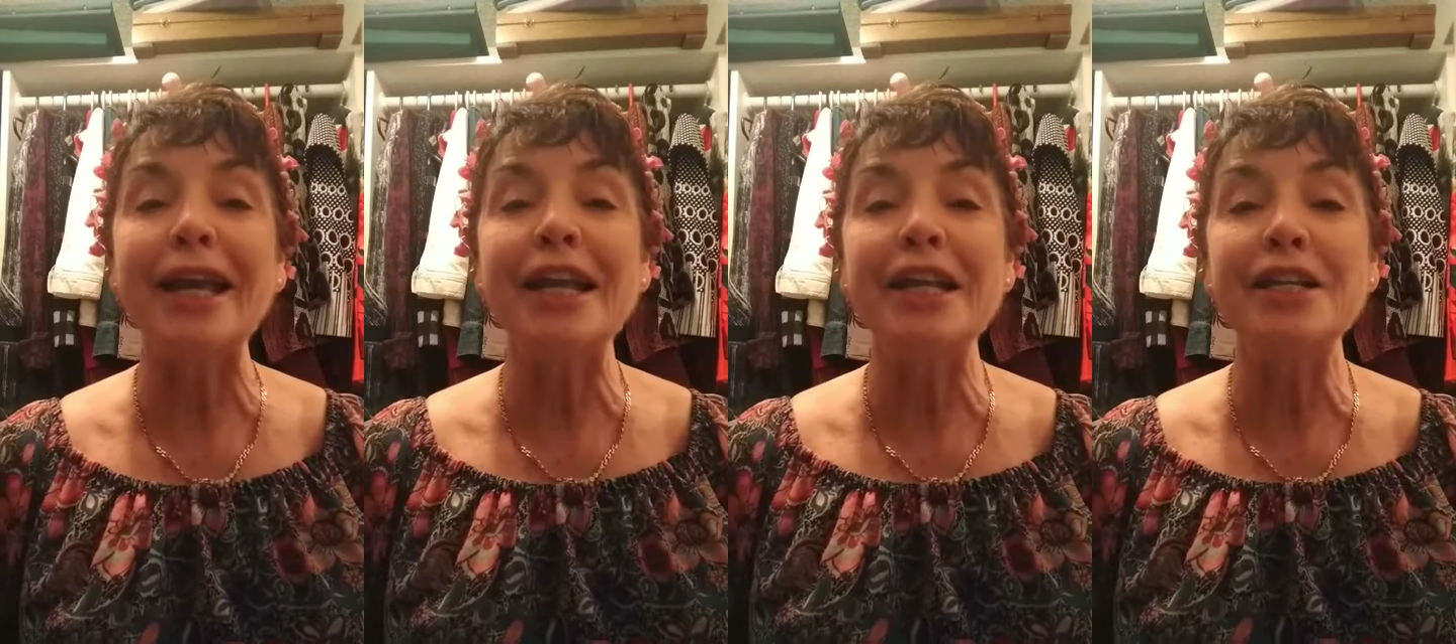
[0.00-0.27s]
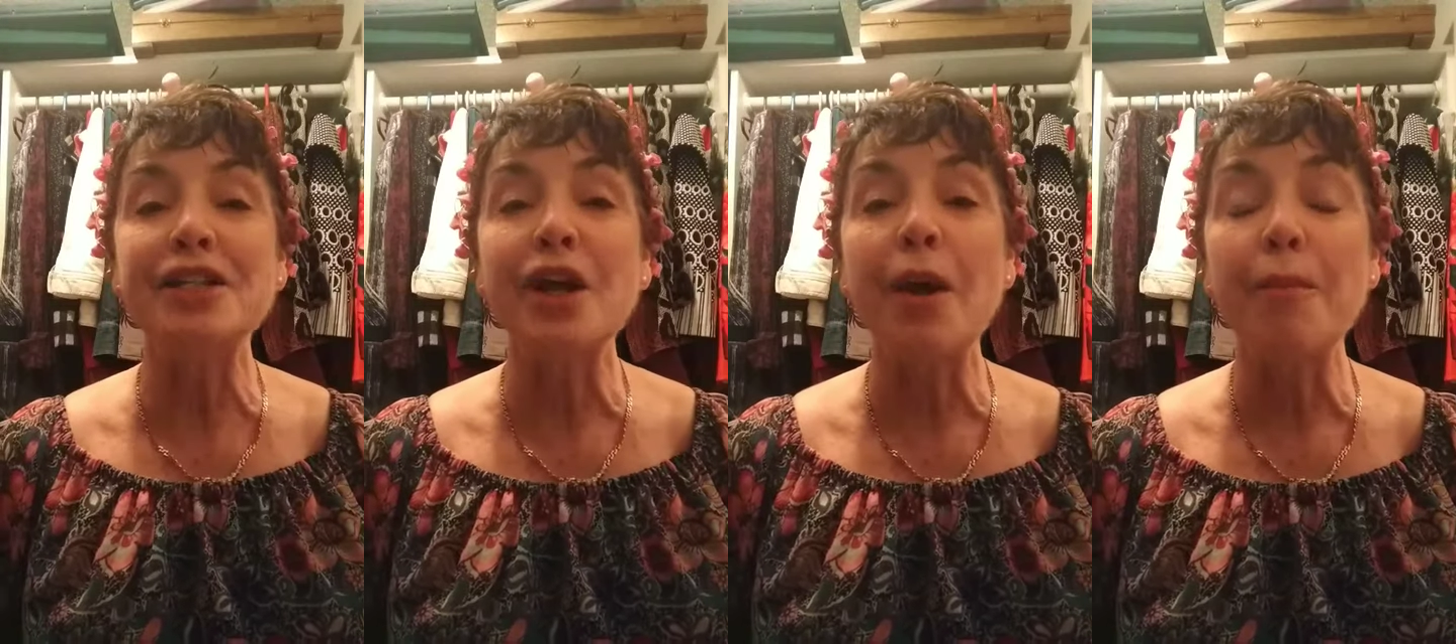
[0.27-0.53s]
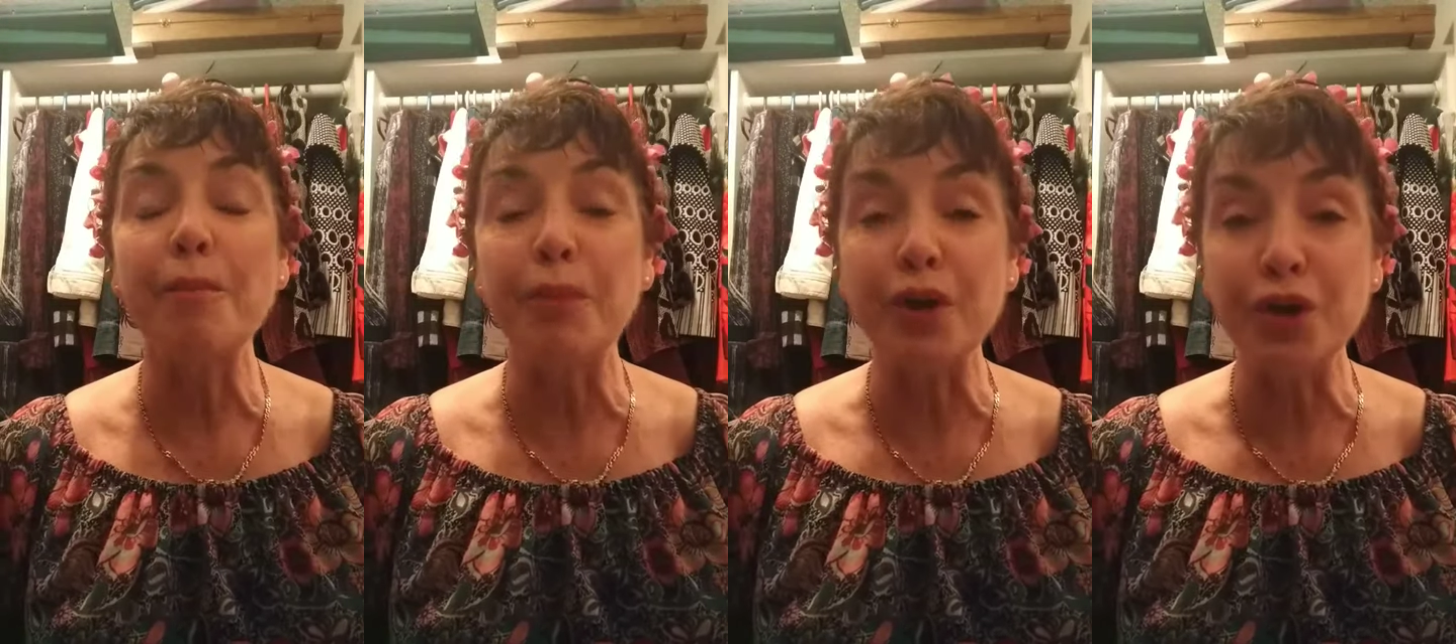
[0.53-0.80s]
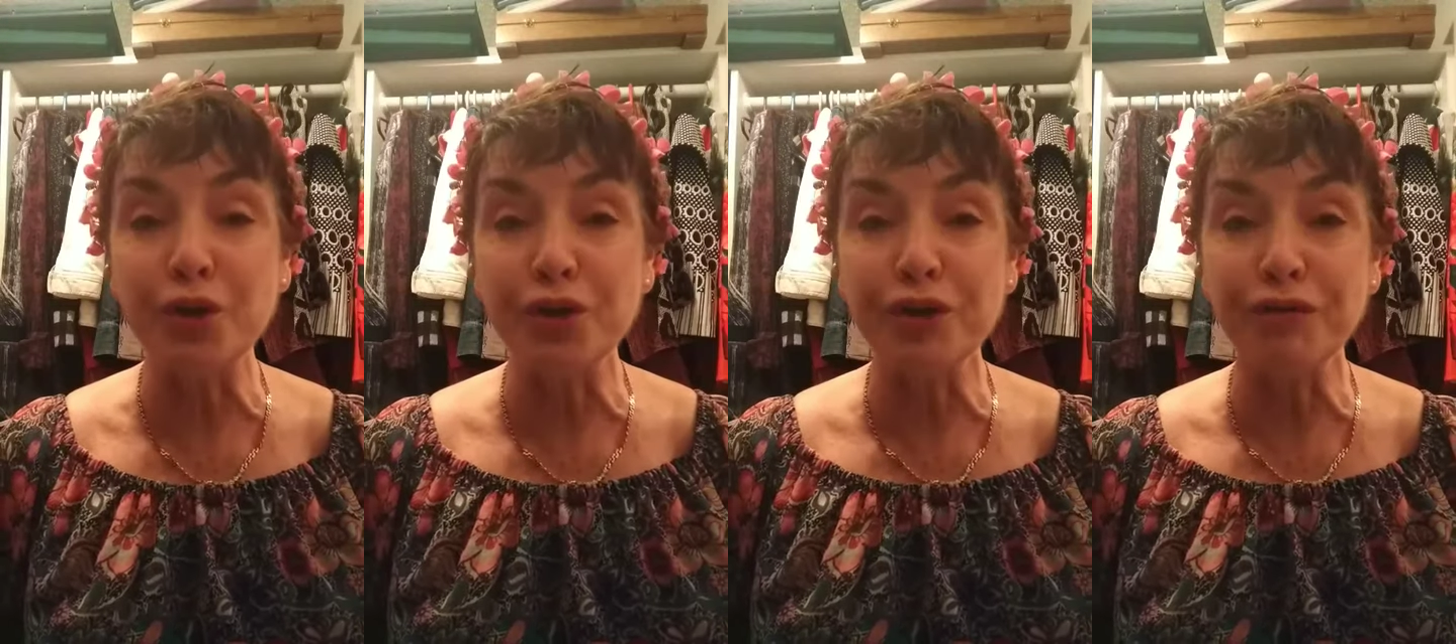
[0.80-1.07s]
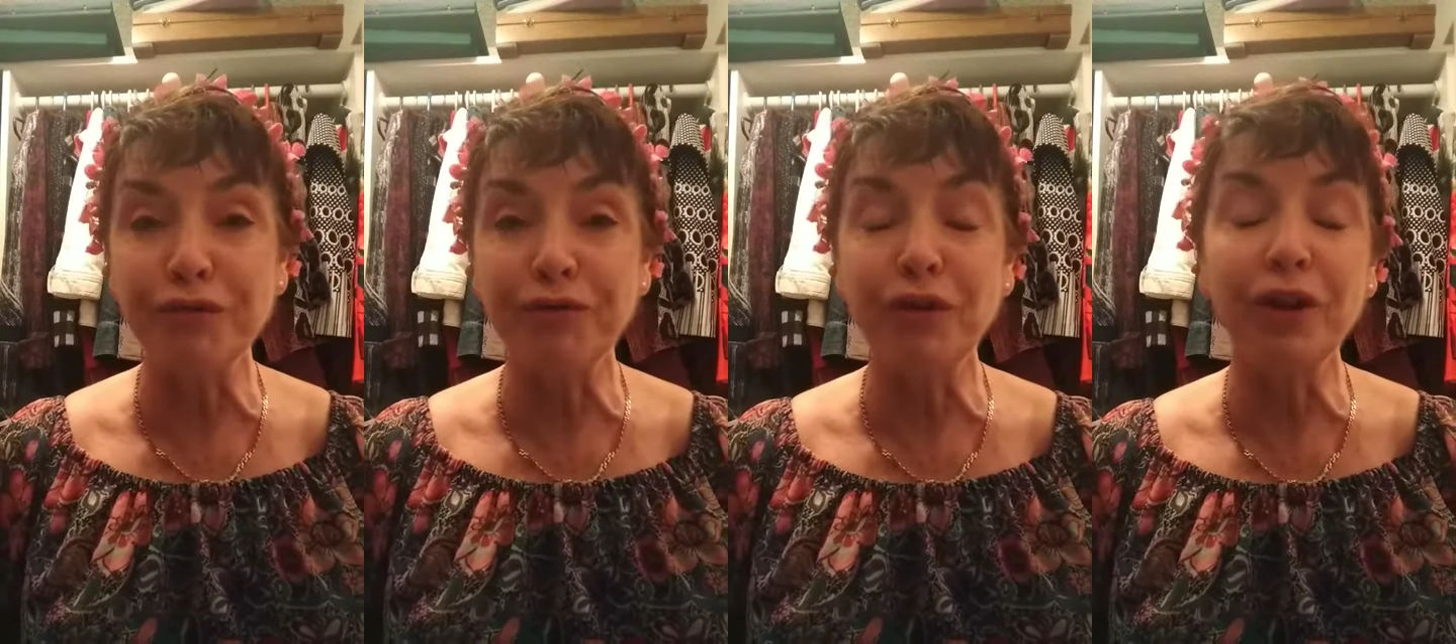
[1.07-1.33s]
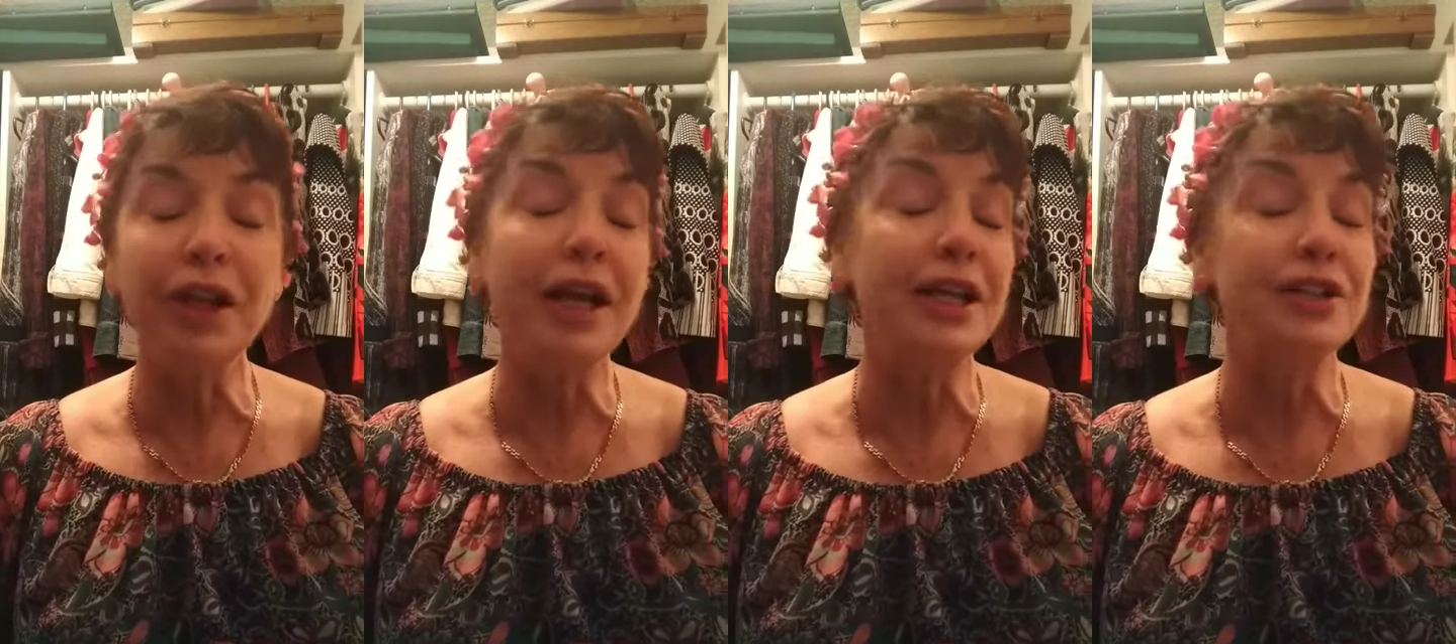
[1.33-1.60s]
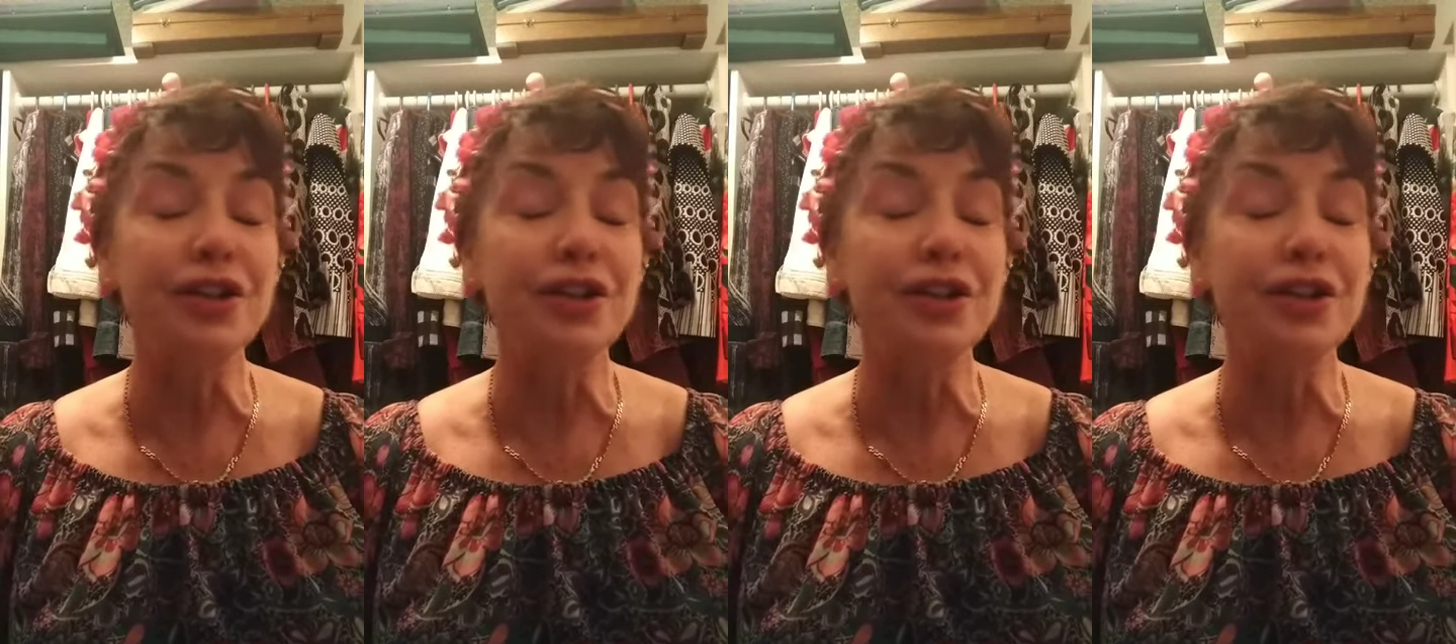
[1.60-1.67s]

It is beautiful.